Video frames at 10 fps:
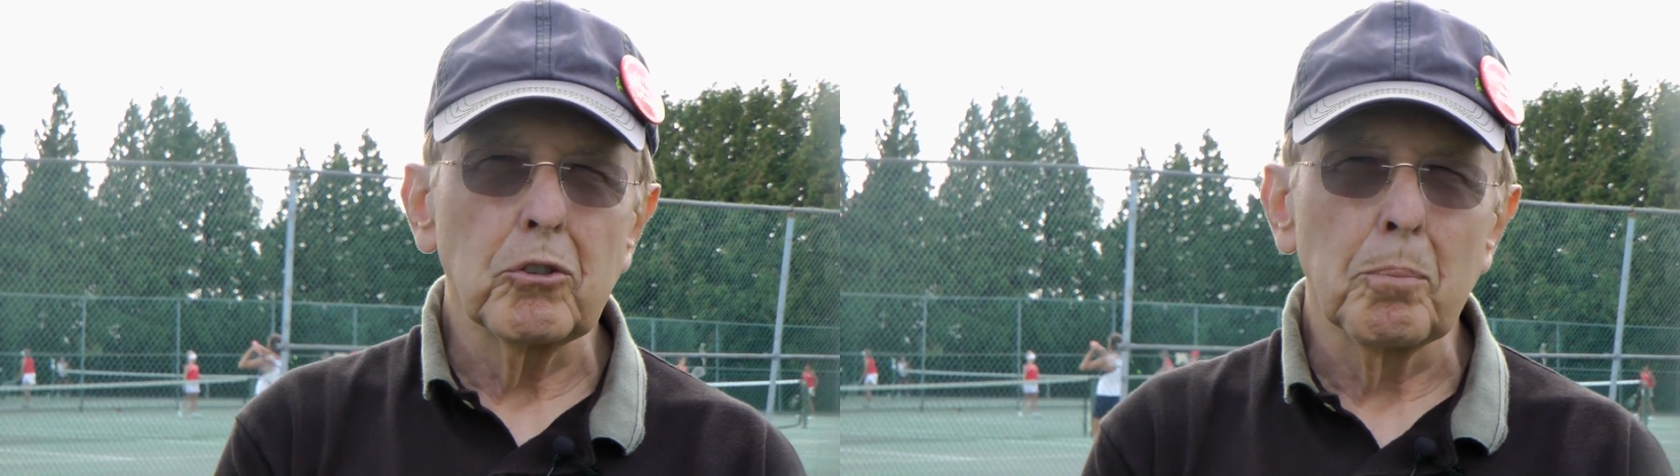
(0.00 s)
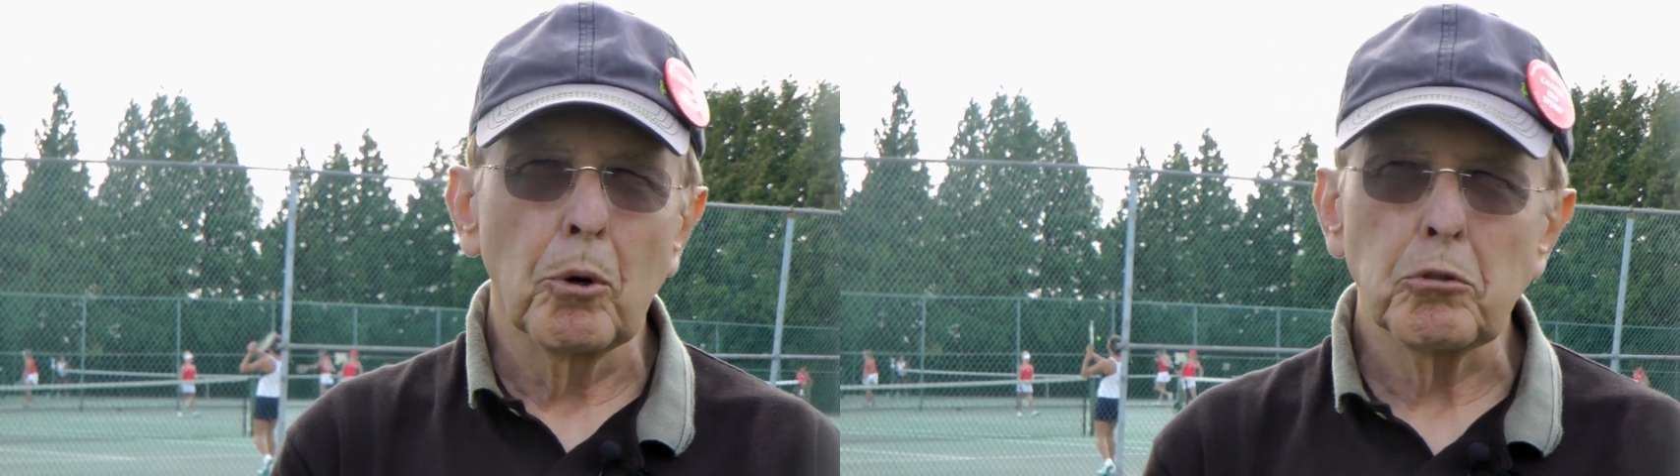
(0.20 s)

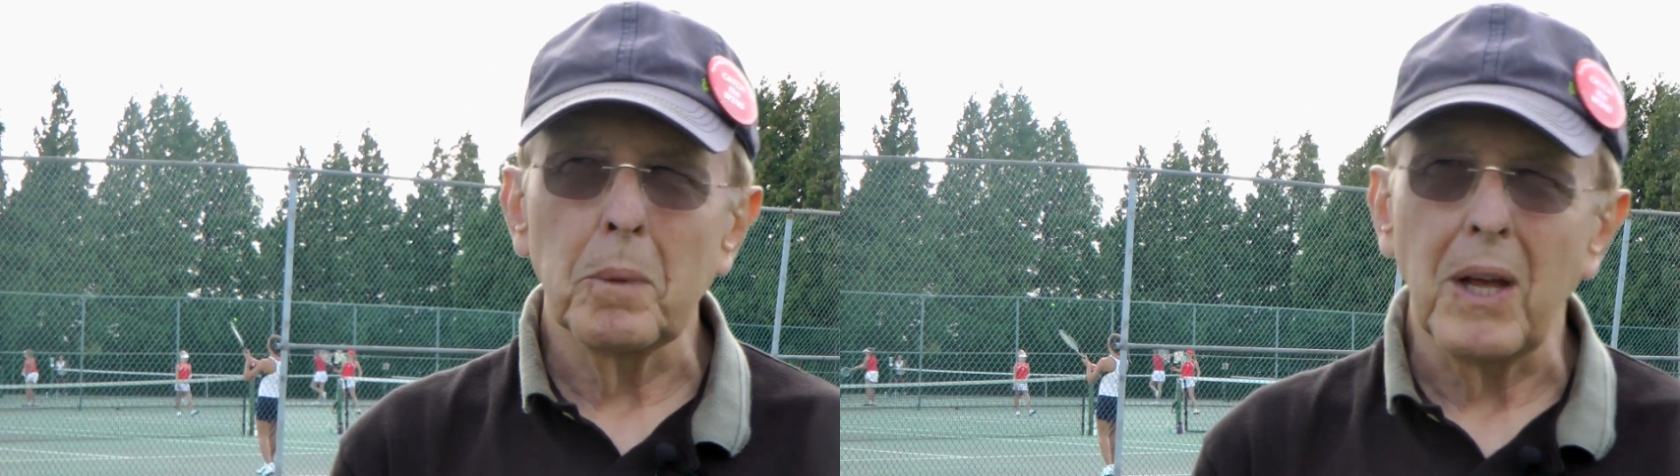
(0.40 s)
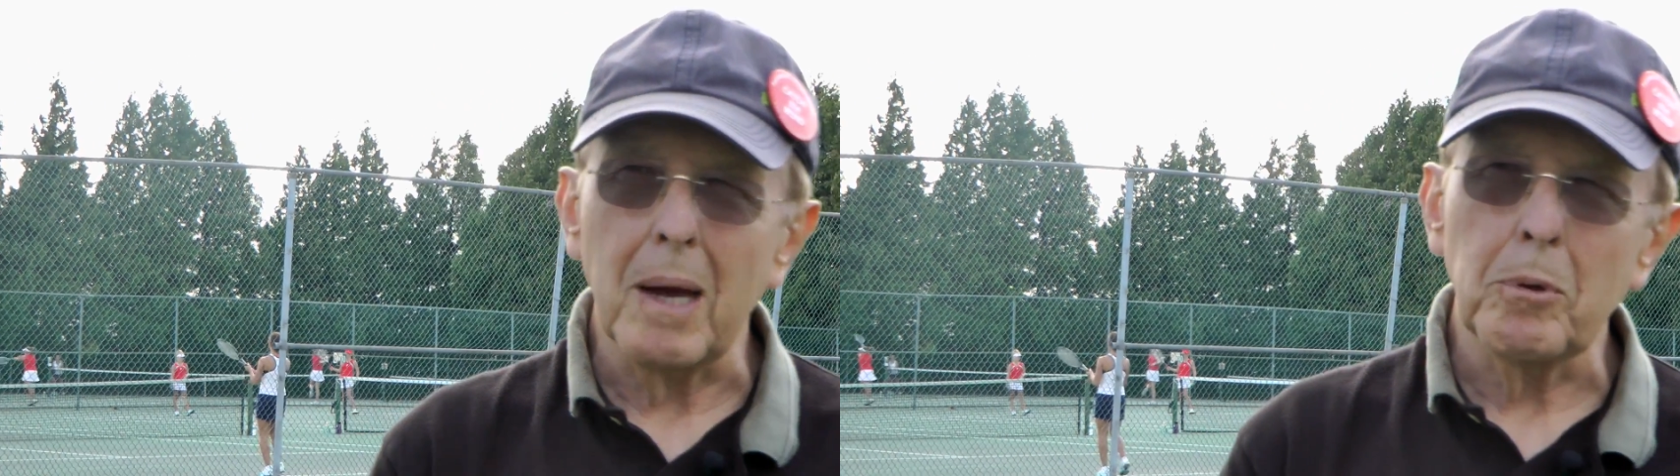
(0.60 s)
the
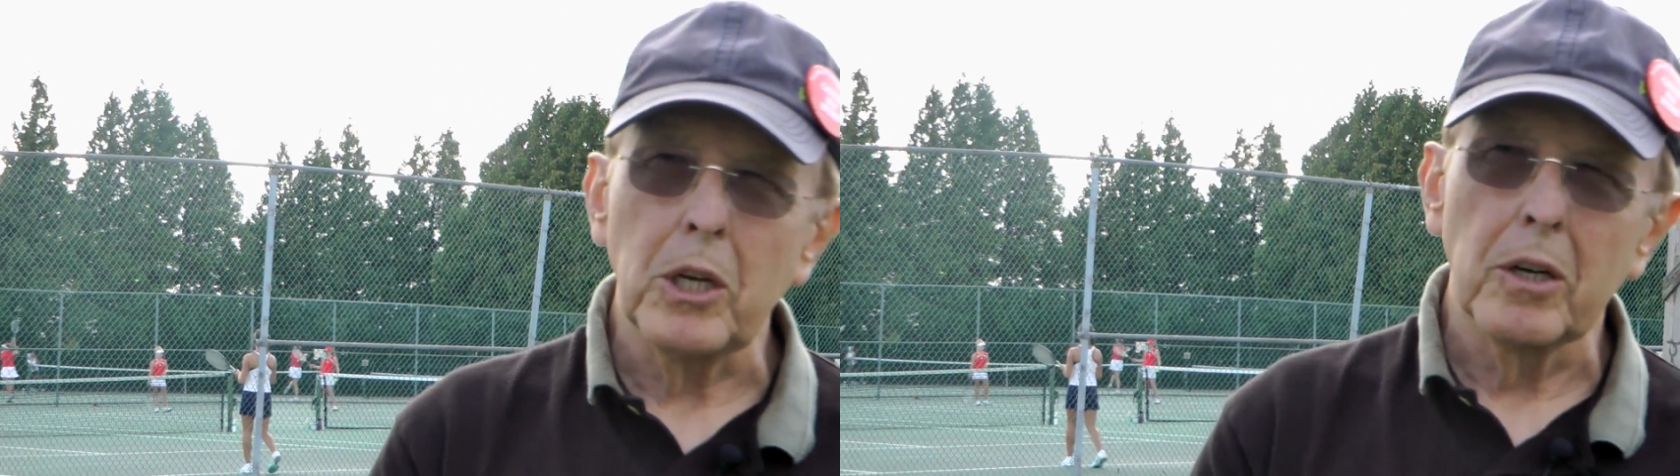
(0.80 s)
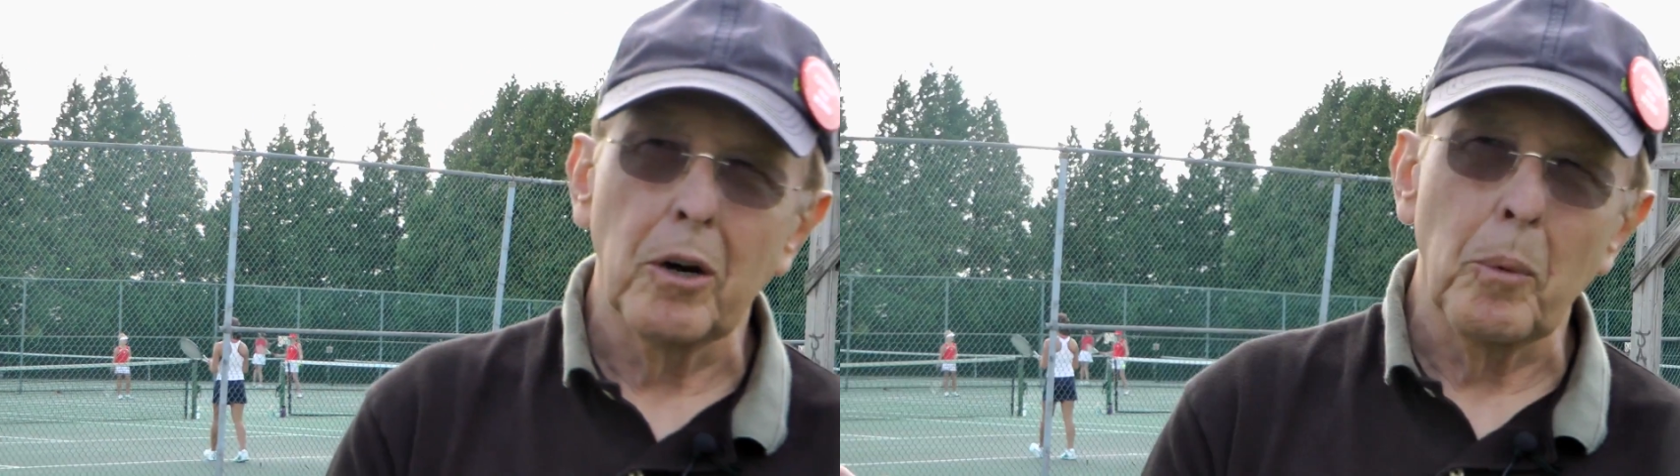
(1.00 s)
Portsmouth Abbey
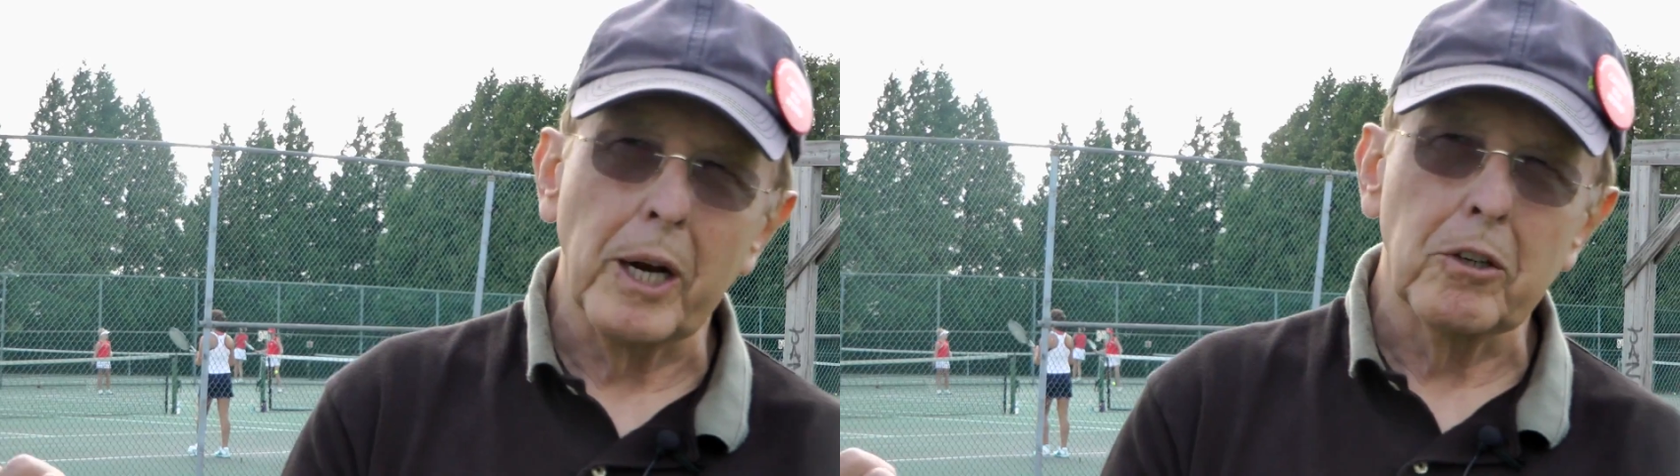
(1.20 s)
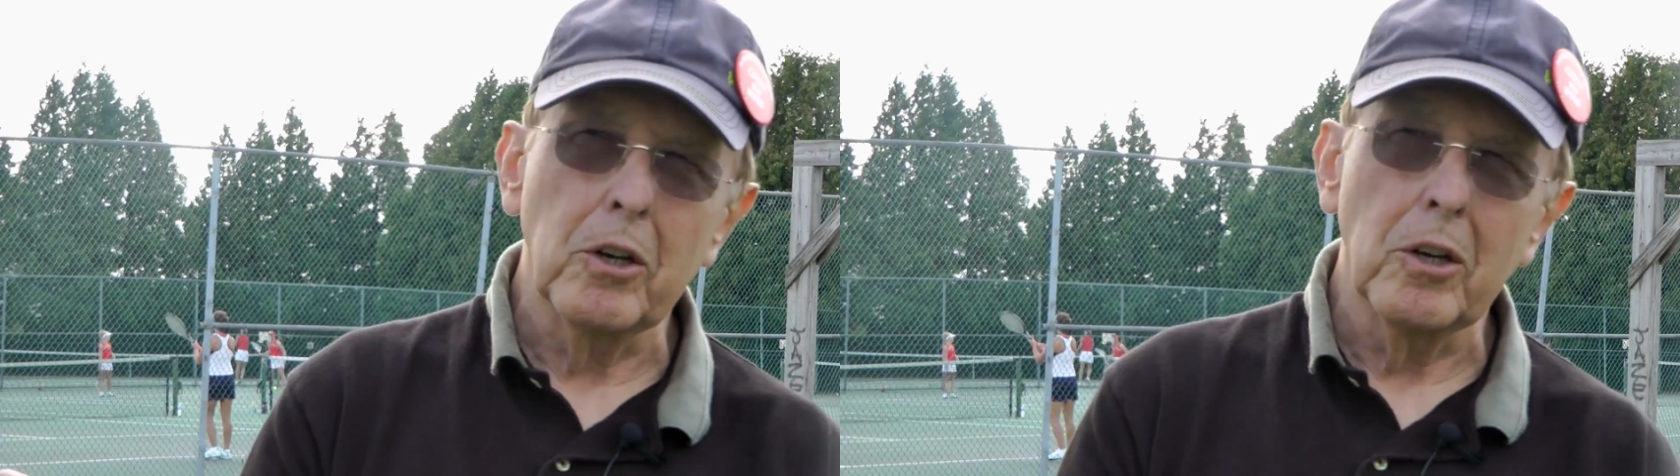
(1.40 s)
here
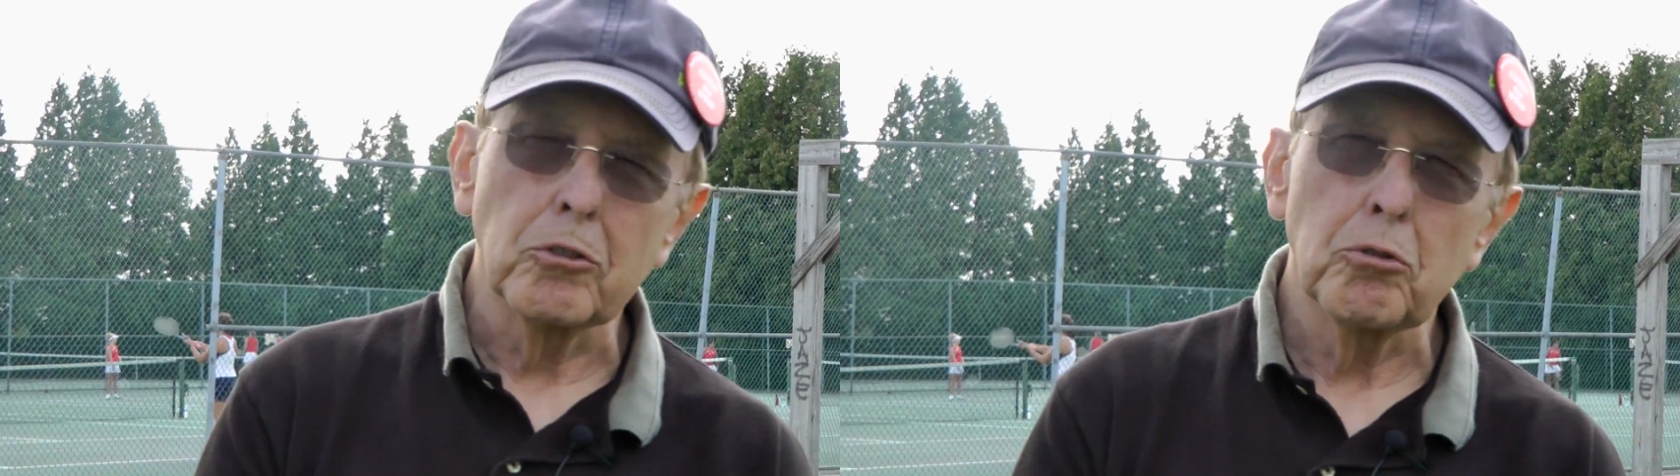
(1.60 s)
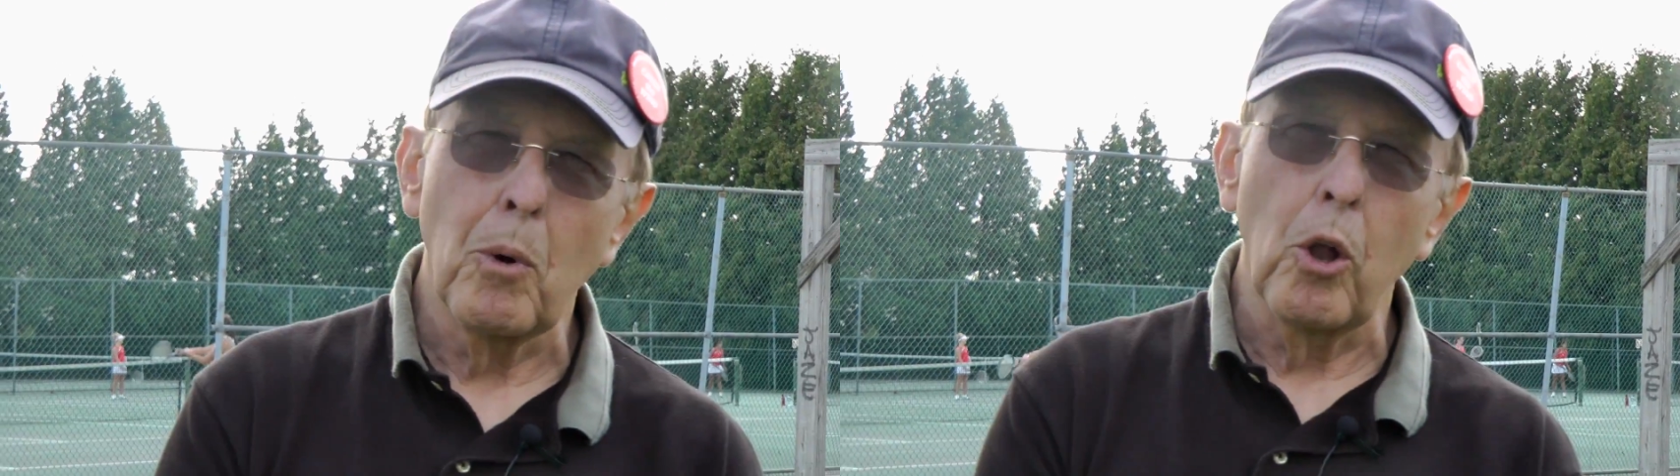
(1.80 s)
erected a
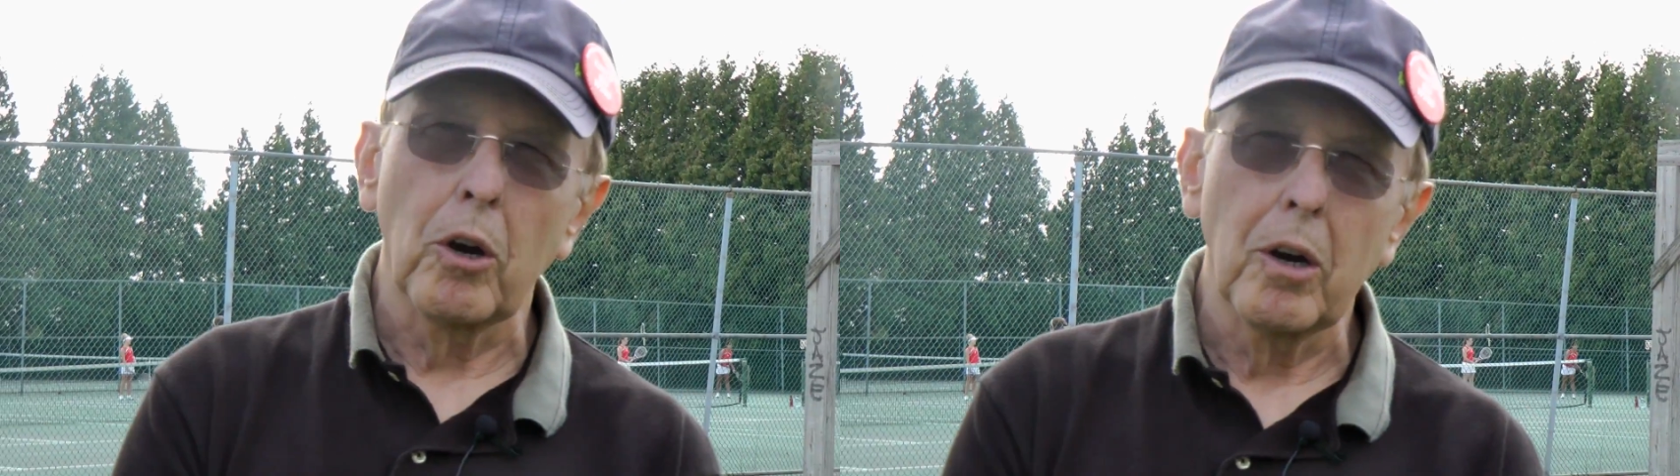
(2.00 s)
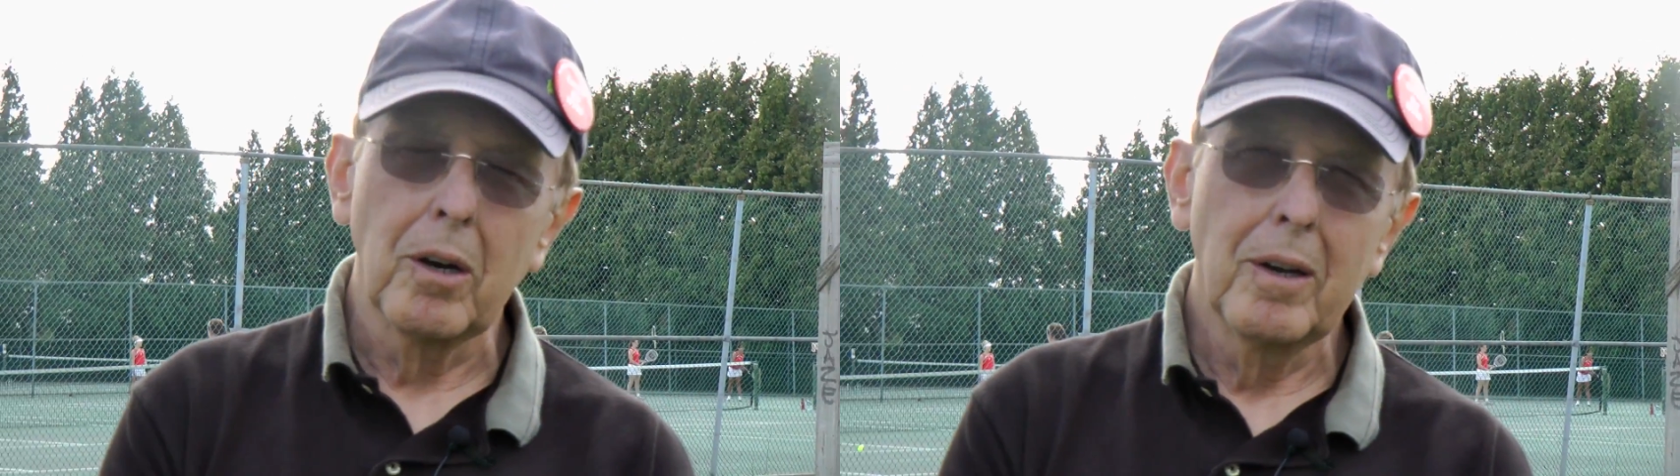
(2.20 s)

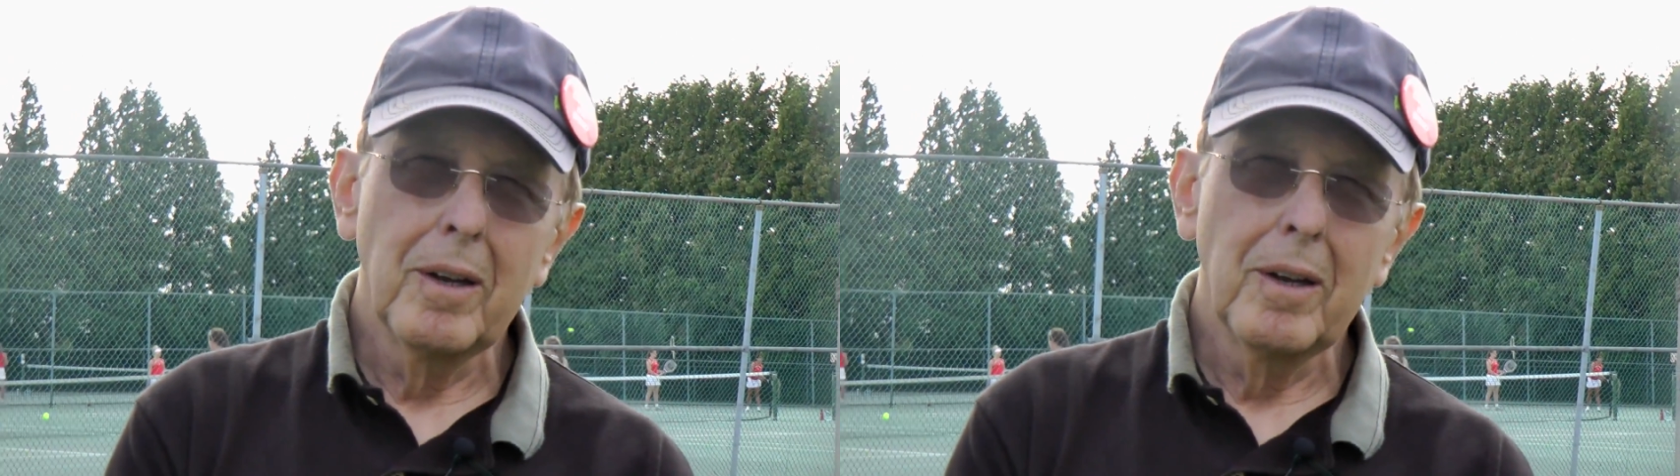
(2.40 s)
smaller